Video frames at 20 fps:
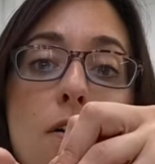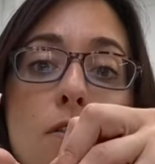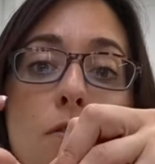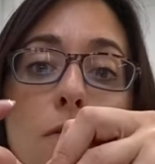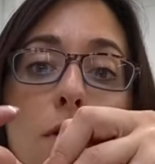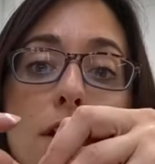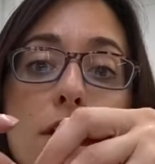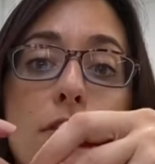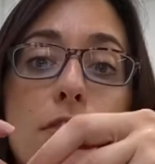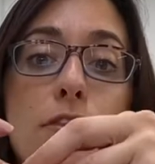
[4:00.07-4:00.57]

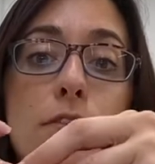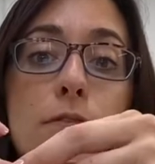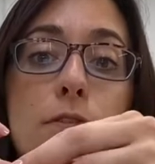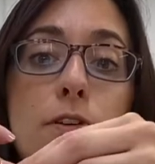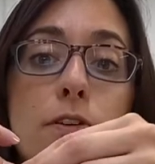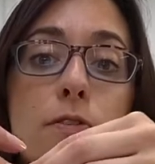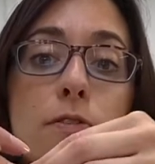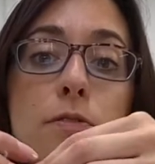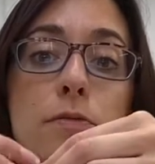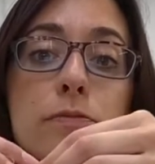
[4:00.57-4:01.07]
way
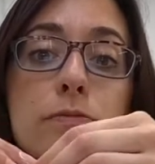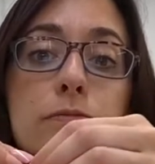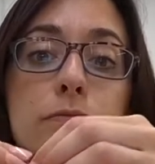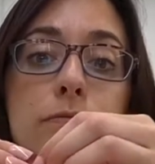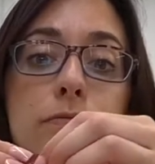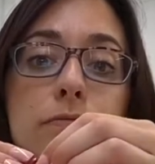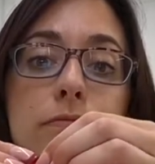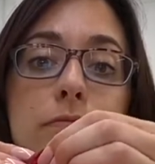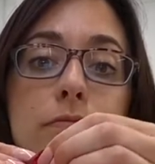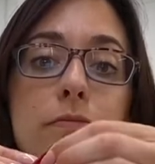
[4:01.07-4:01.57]
through.
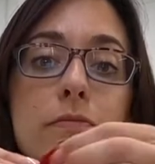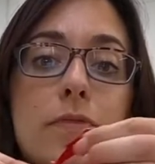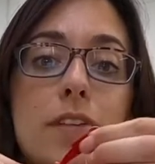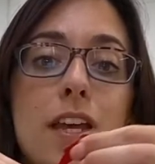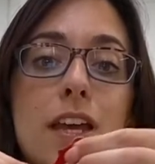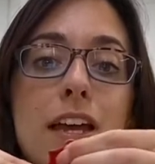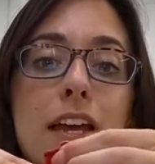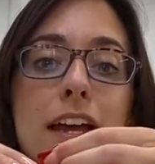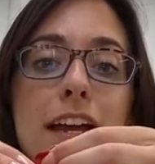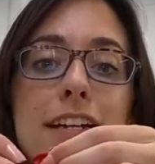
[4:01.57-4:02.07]

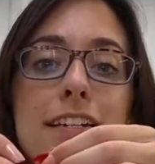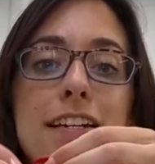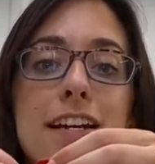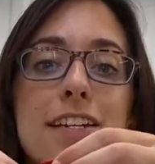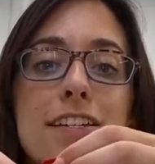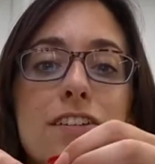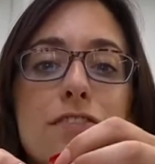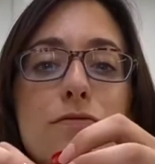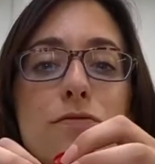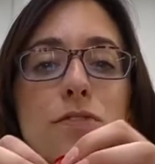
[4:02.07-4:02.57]
It
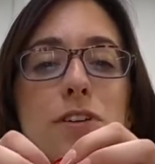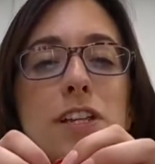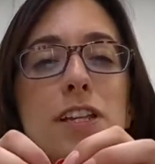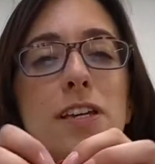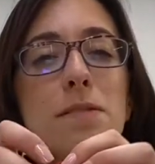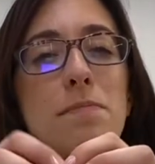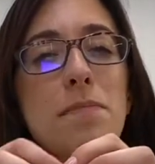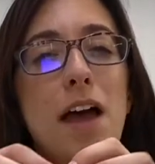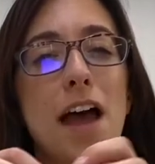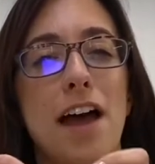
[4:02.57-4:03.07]
doesn't really
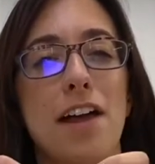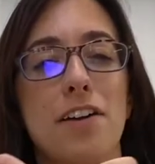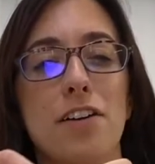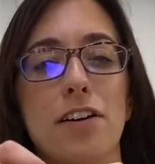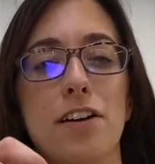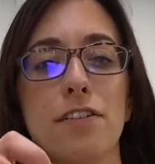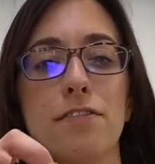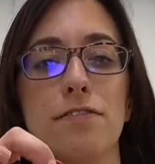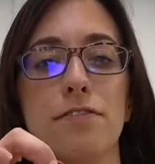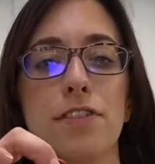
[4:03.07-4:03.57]
matter
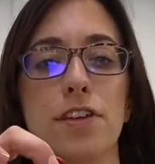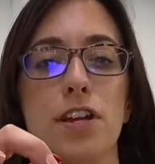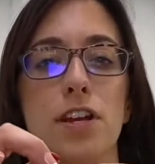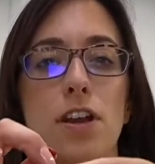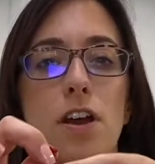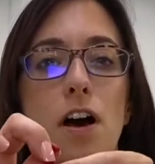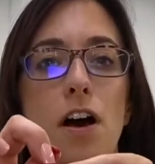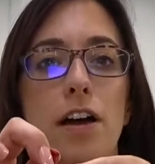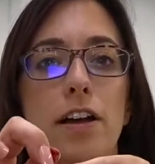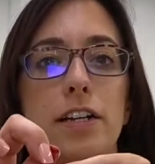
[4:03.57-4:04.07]
if the
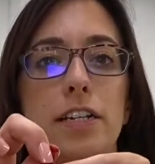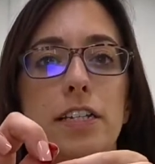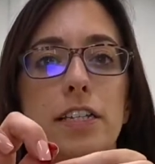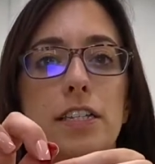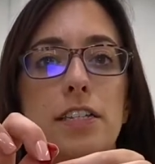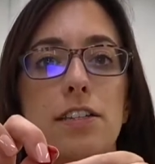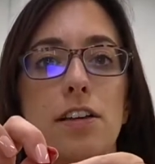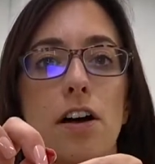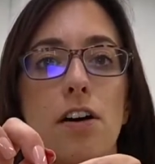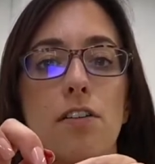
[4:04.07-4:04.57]
knot
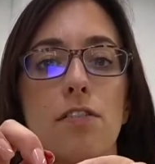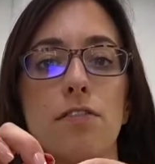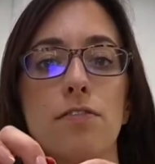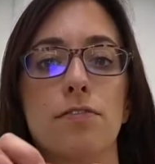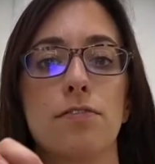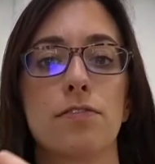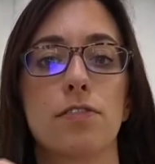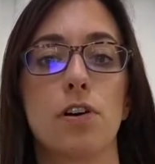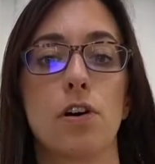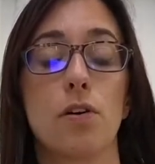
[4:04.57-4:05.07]
itself
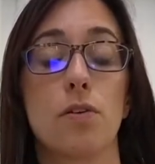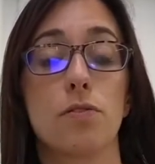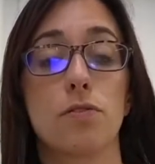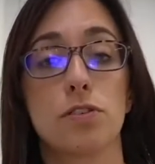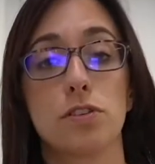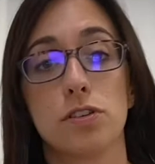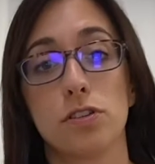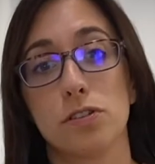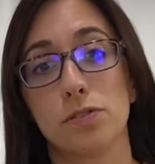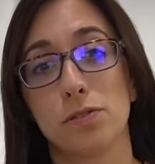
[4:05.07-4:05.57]

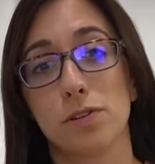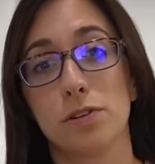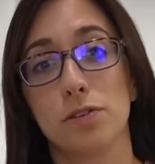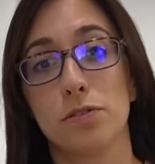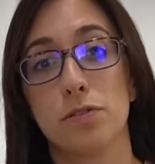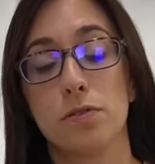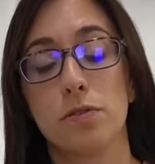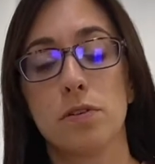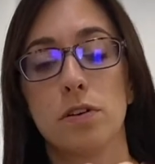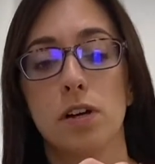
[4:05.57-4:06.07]
goes
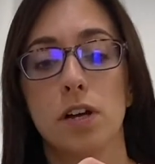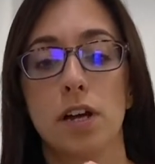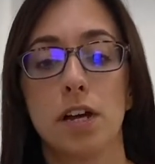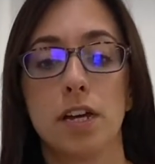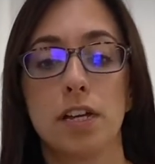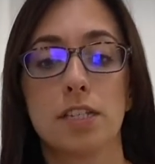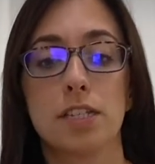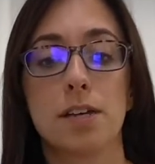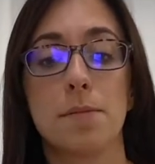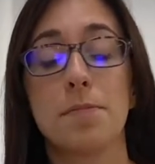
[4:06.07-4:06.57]
through.
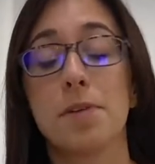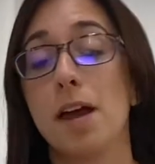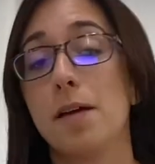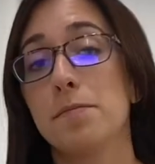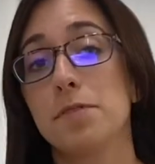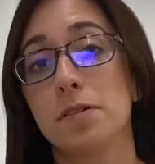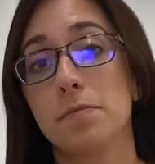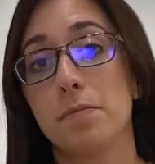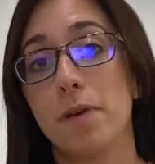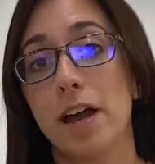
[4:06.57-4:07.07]

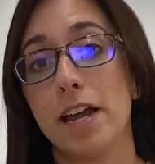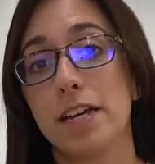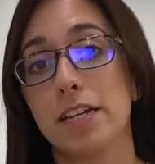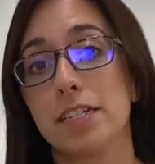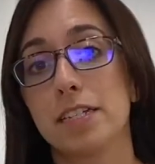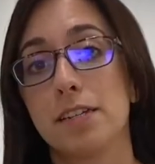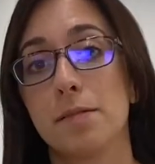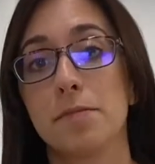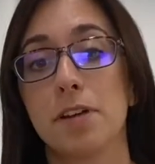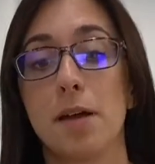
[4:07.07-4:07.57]
Sometimes it might
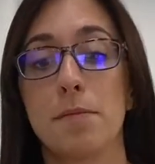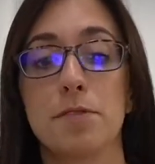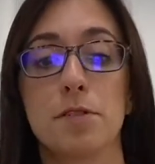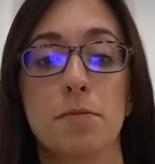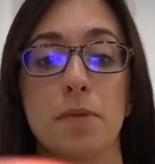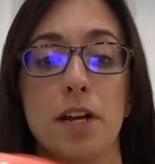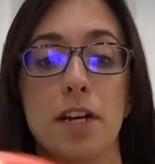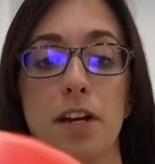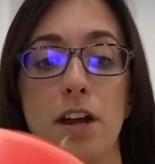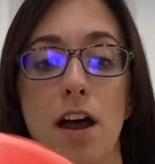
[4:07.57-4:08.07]

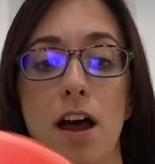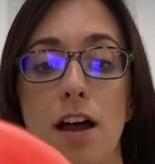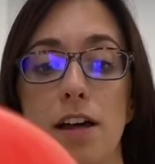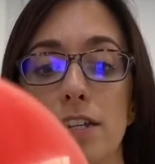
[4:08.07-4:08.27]
not,